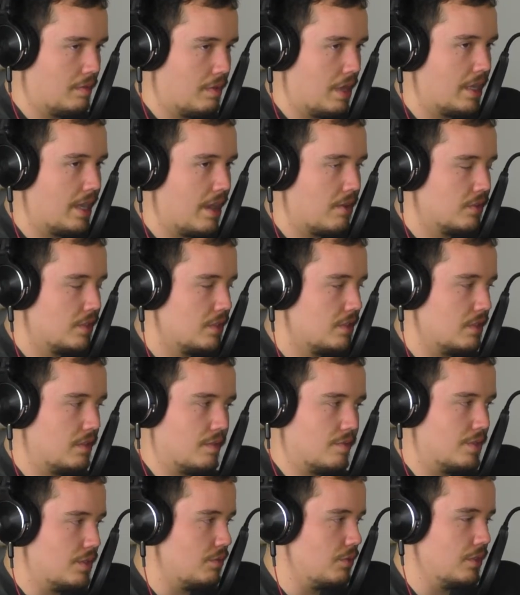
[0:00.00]
announced
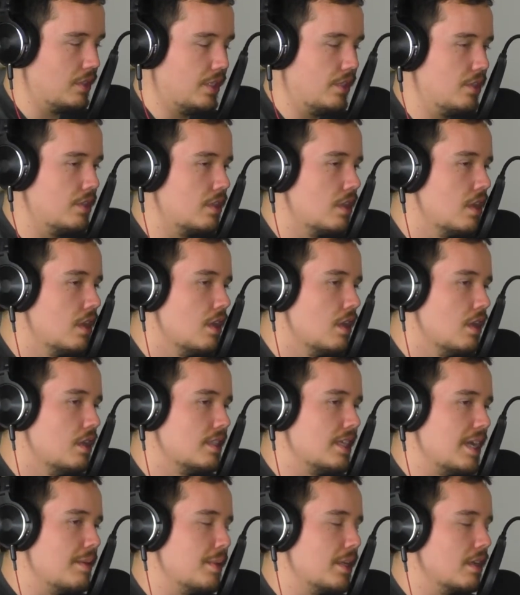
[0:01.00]
was really good
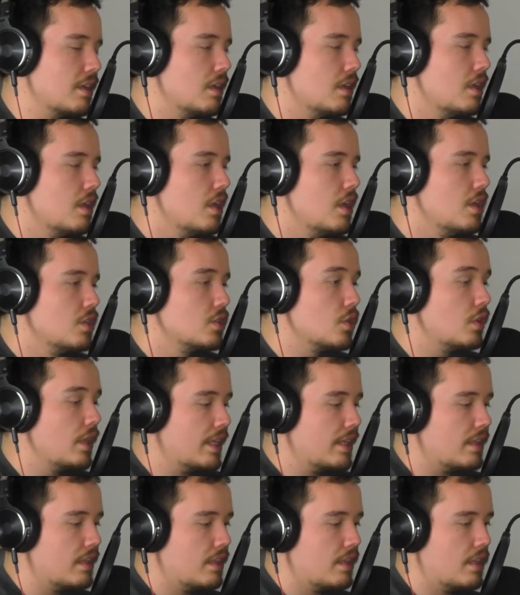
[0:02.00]
timing.
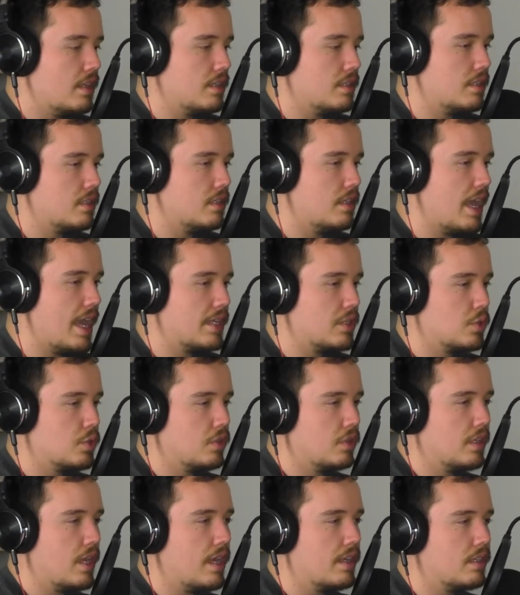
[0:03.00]
So his
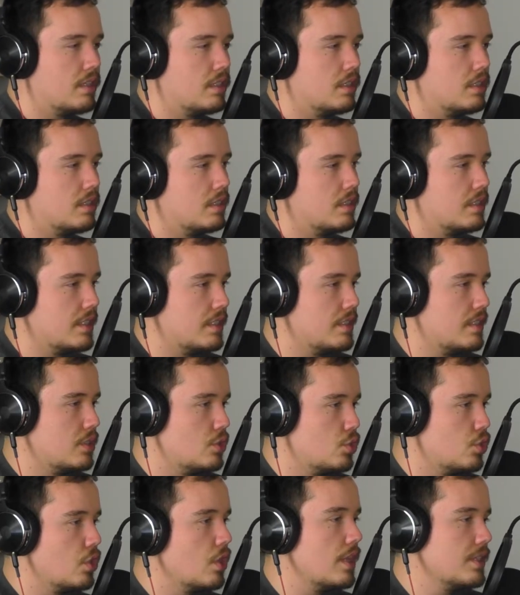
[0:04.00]
natural, not
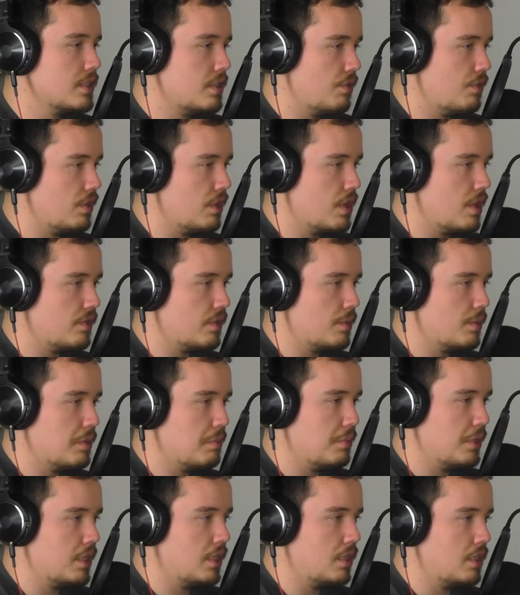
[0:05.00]
distrust of the
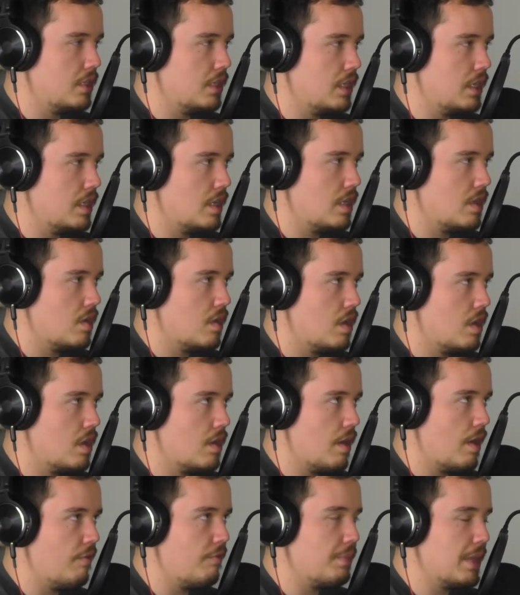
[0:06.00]
government, but
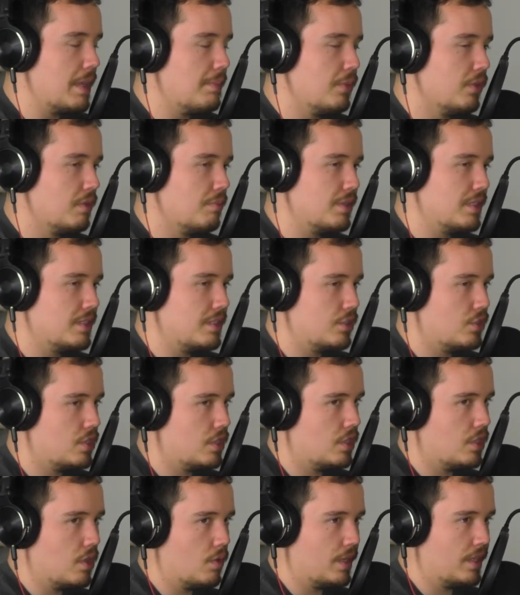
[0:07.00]
of people in
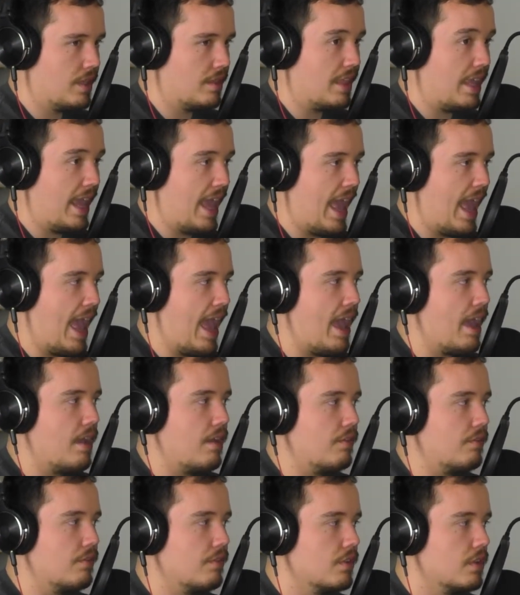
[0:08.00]
position, knowing that they
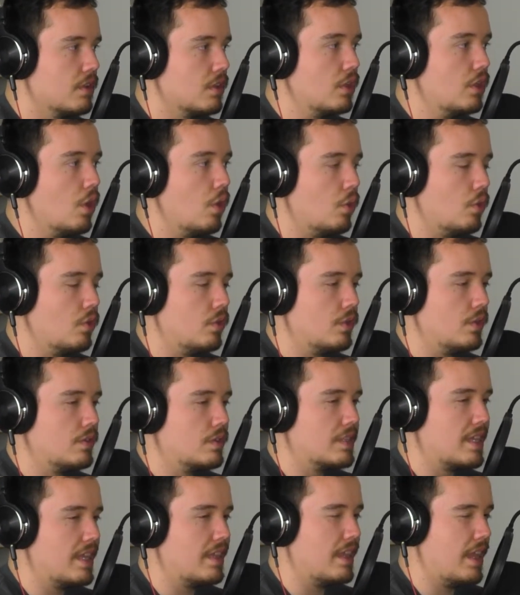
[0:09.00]
have
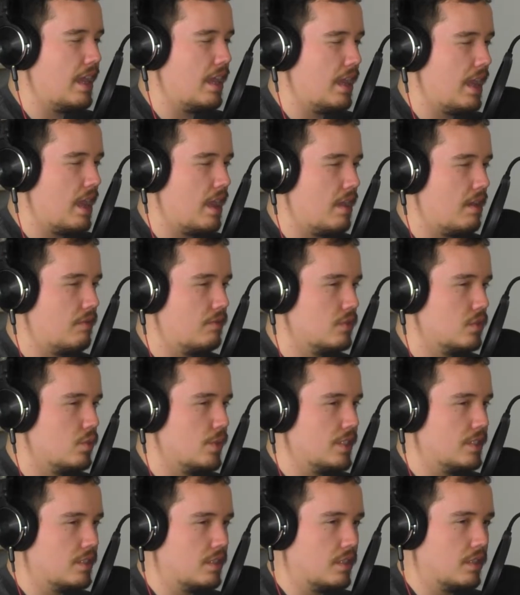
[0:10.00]
goals and they have
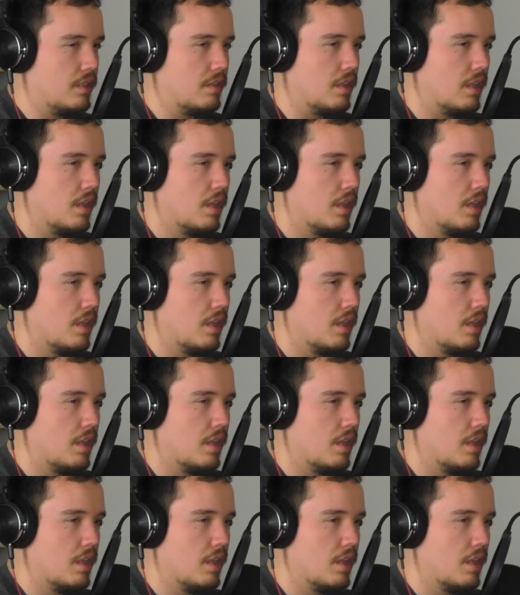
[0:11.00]
twisted